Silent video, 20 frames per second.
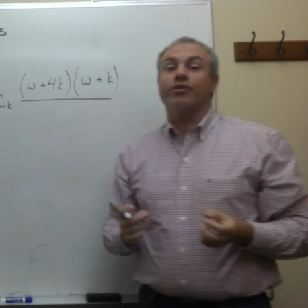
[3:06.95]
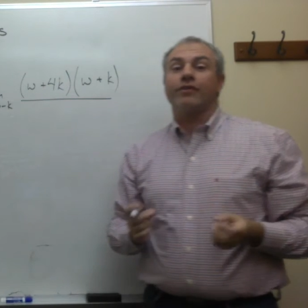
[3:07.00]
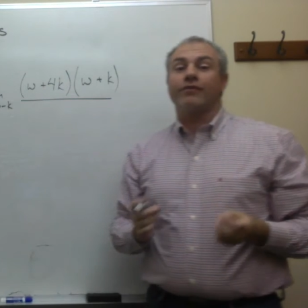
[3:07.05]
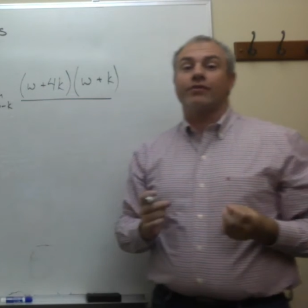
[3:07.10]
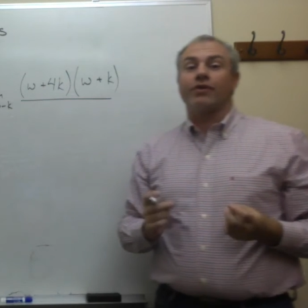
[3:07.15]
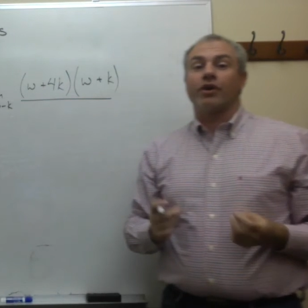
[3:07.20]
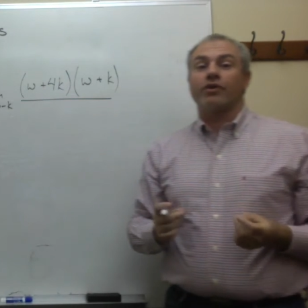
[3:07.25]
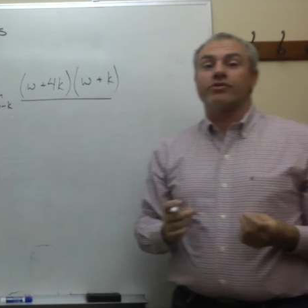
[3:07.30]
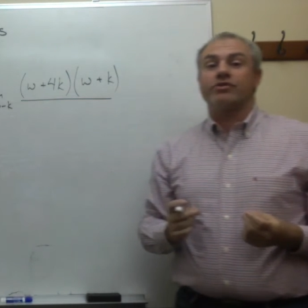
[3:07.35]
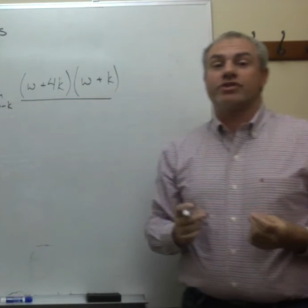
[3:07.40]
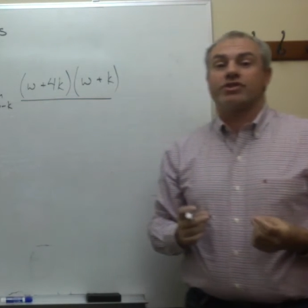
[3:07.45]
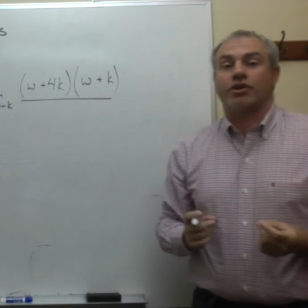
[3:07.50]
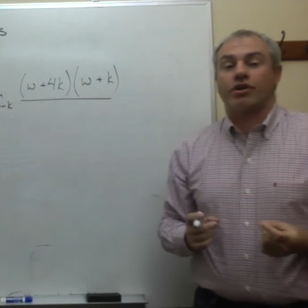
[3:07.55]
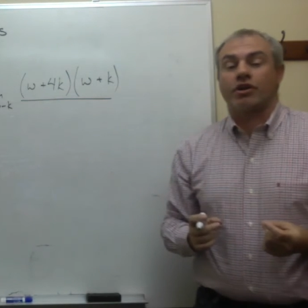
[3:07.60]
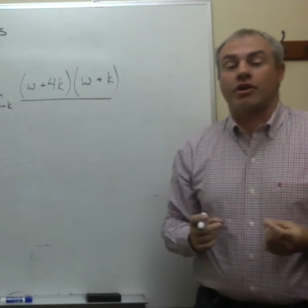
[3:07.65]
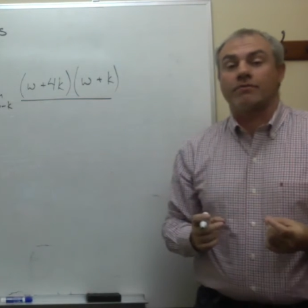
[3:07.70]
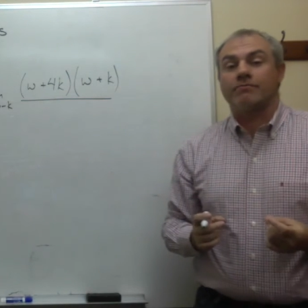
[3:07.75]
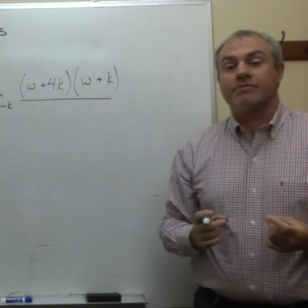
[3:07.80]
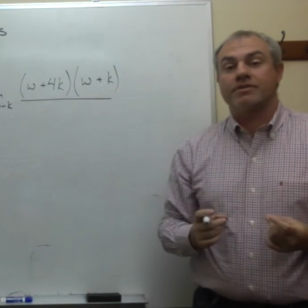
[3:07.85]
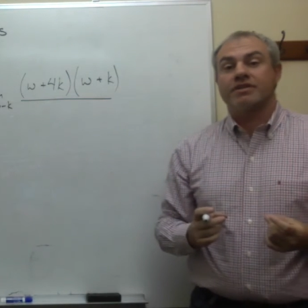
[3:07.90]
of those
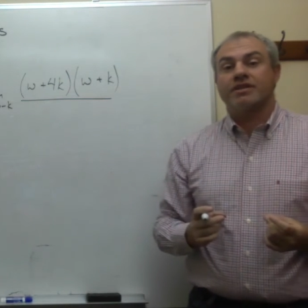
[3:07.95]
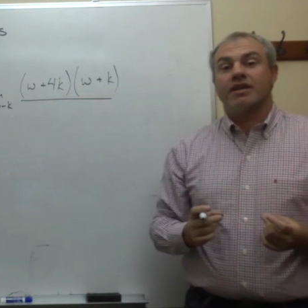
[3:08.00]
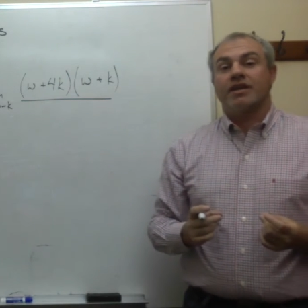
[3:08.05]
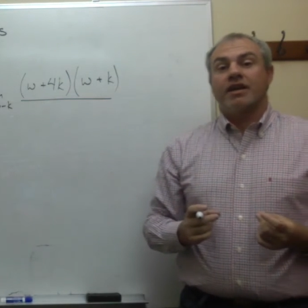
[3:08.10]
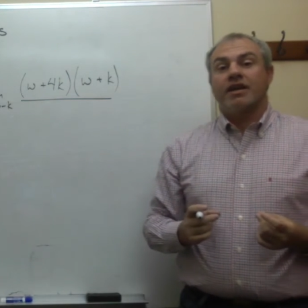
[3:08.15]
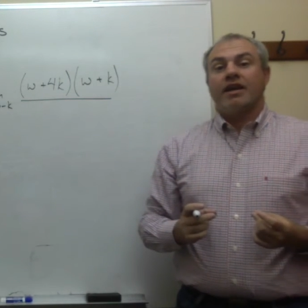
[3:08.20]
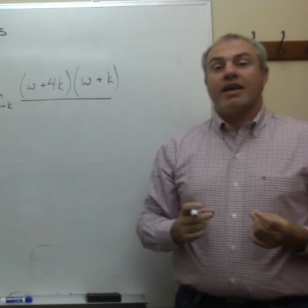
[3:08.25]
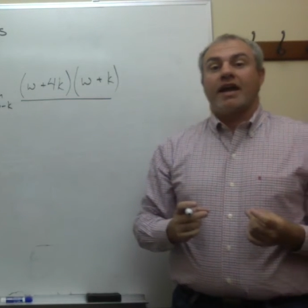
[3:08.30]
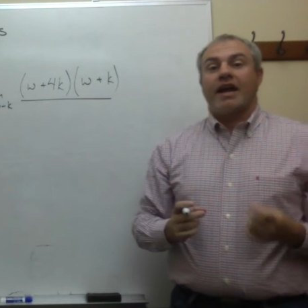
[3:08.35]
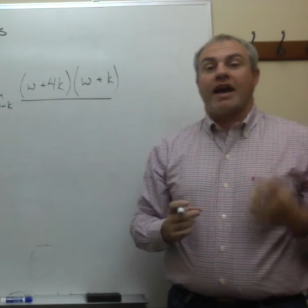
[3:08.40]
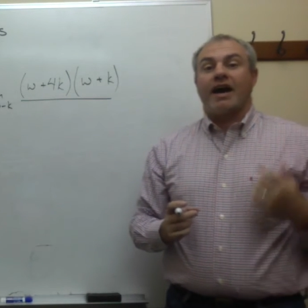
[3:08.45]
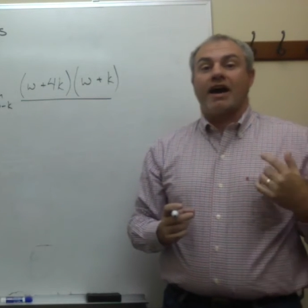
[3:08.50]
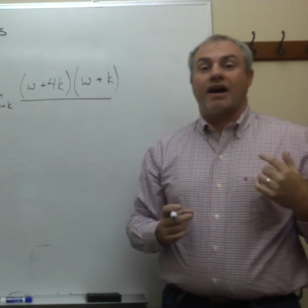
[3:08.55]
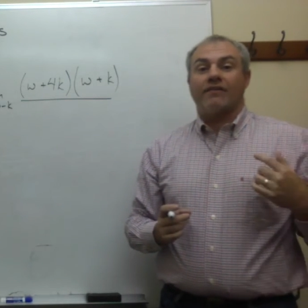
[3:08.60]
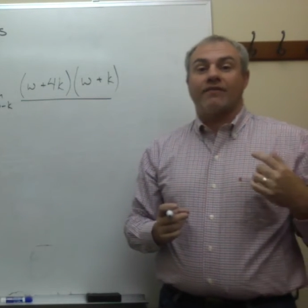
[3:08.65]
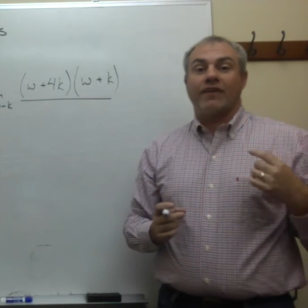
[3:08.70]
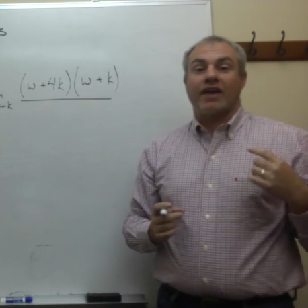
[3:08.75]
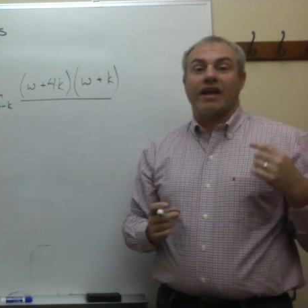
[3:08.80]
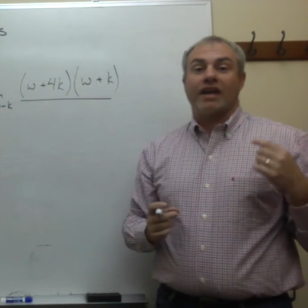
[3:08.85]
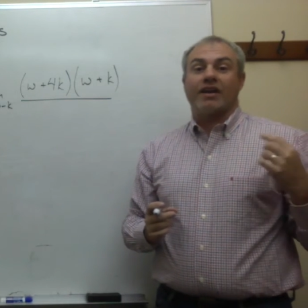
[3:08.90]
terms
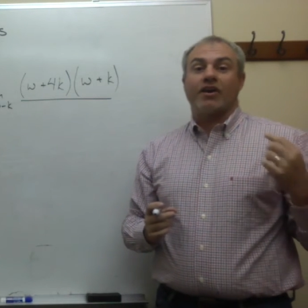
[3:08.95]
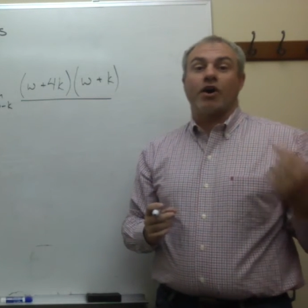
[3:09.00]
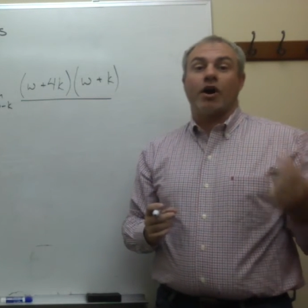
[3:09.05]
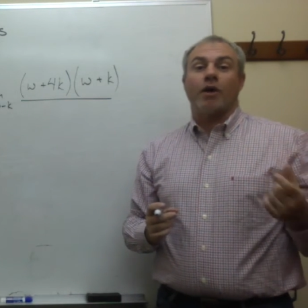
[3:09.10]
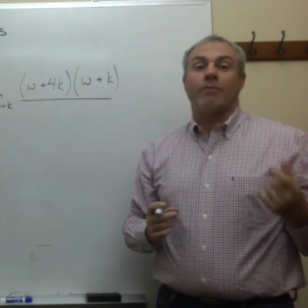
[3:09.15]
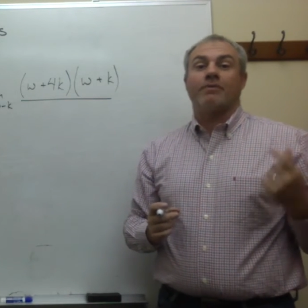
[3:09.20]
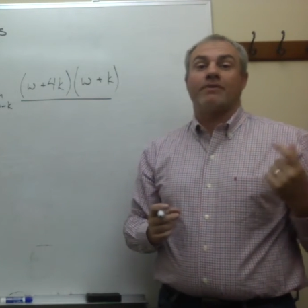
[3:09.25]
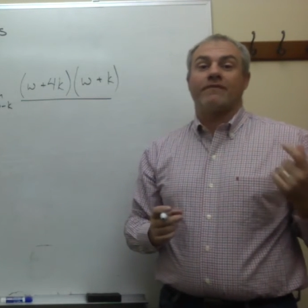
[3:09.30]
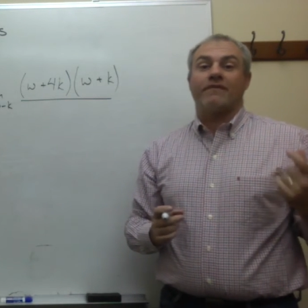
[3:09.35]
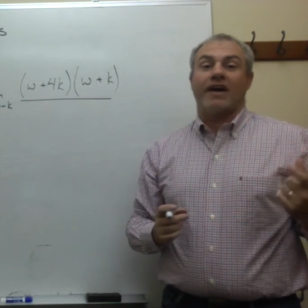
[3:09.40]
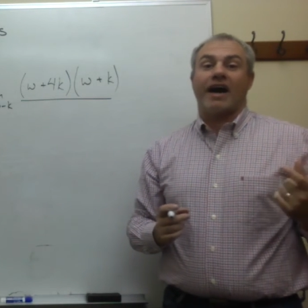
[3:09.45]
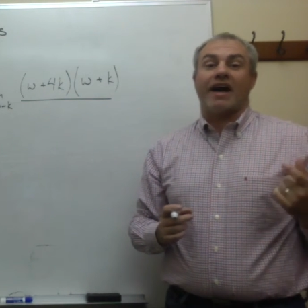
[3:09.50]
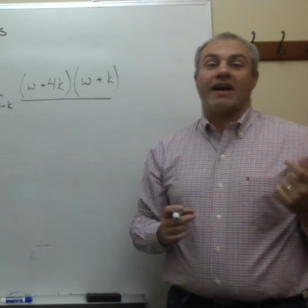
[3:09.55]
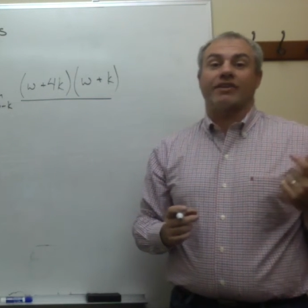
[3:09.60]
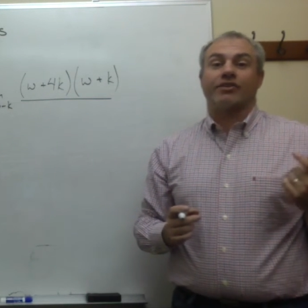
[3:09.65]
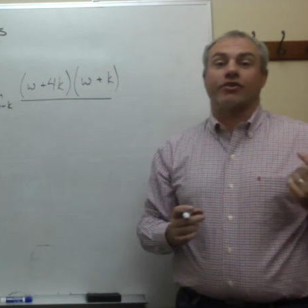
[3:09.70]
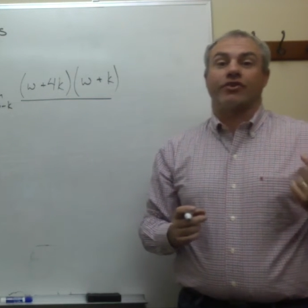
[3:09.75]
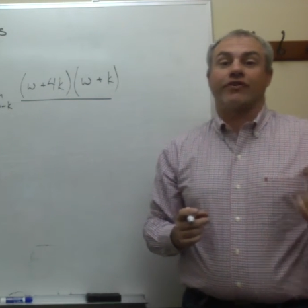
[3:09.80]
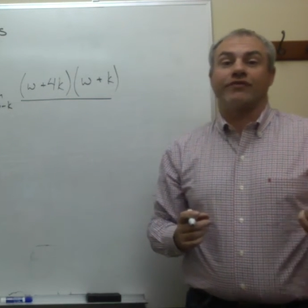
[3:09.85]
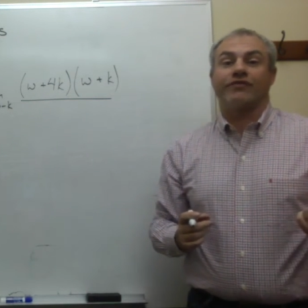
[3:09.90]
have a common
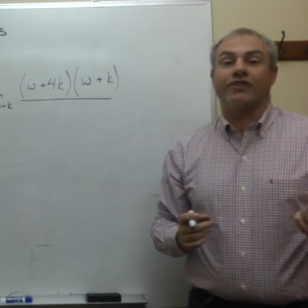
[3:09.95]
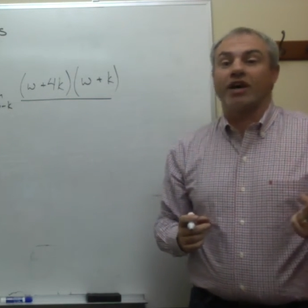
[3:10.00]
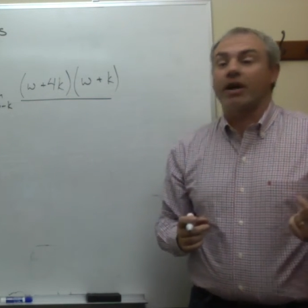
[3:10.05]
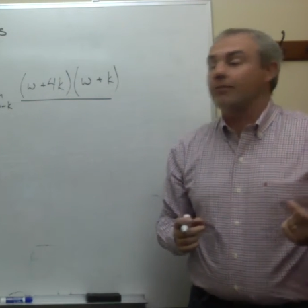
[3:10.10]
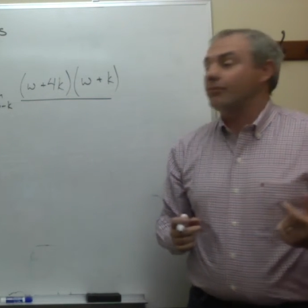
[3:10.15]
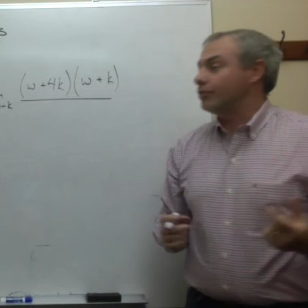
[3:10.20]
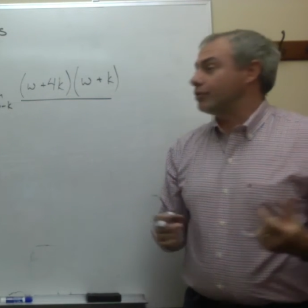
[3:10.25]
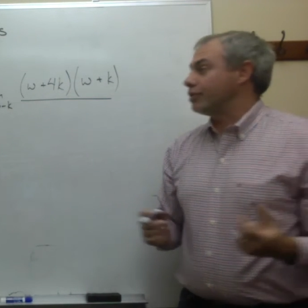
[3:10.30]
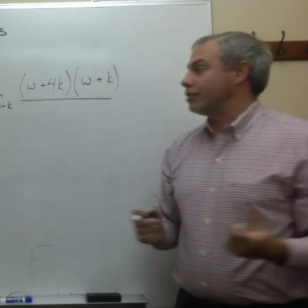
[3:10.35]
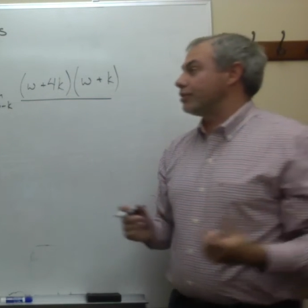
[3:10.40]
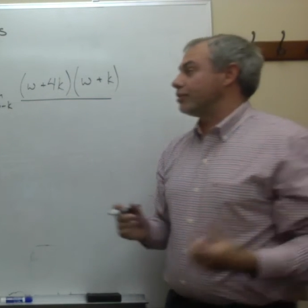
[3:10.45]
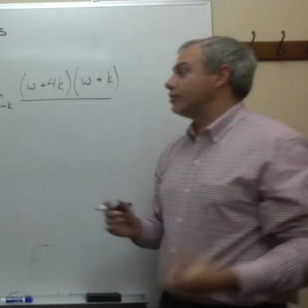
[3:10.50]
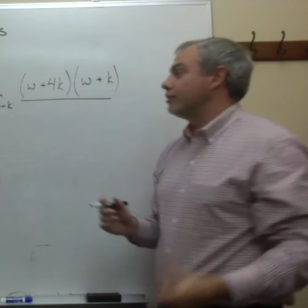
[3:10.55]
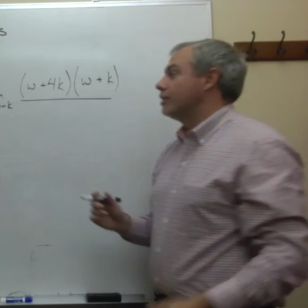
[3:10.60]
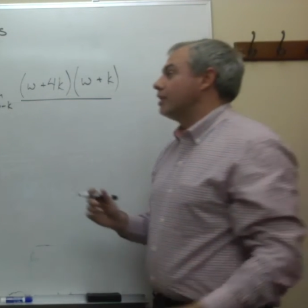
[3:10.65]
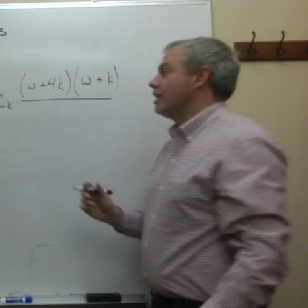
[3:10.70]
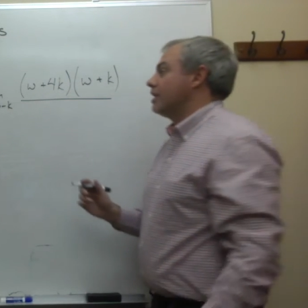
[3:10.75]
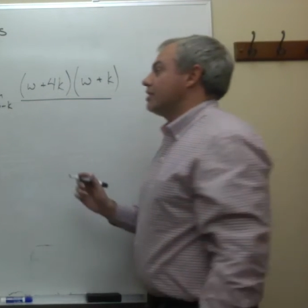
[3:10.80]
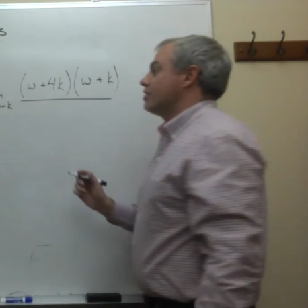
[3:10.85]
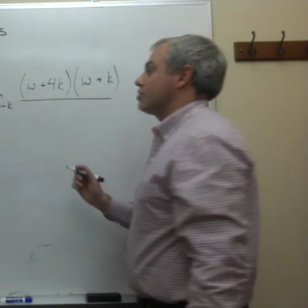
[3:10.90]
factor of w,
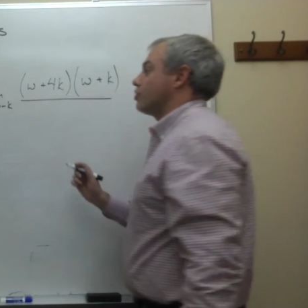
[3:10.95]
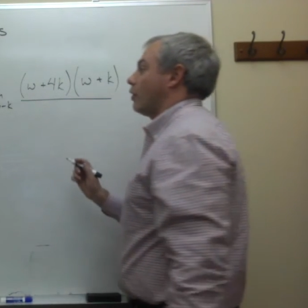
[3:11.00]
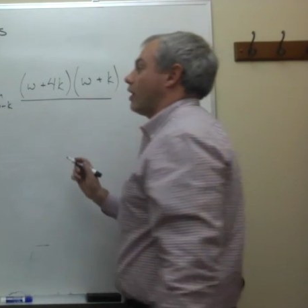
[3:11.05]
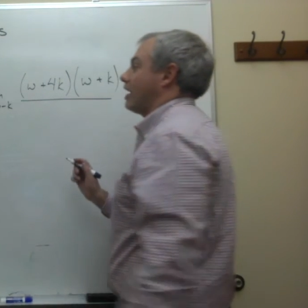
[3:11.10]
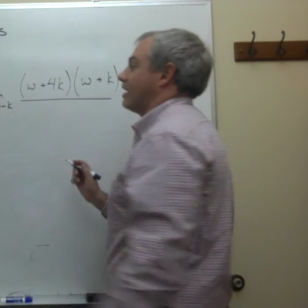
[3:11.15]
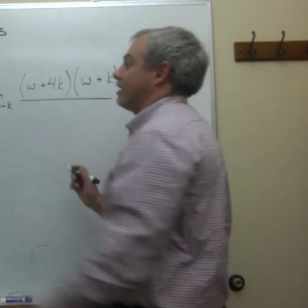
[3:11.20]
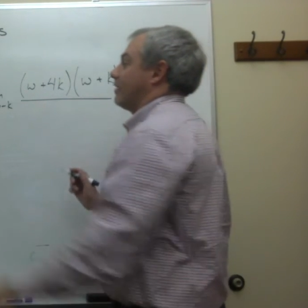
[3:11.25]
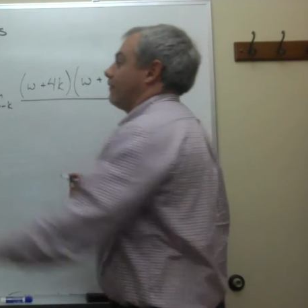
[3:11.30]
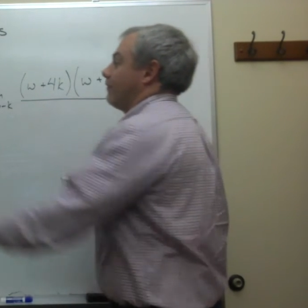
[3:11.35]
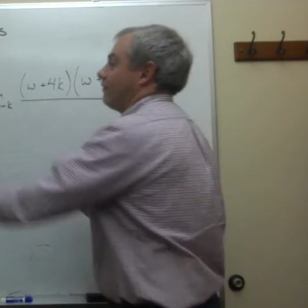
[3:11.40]
so I could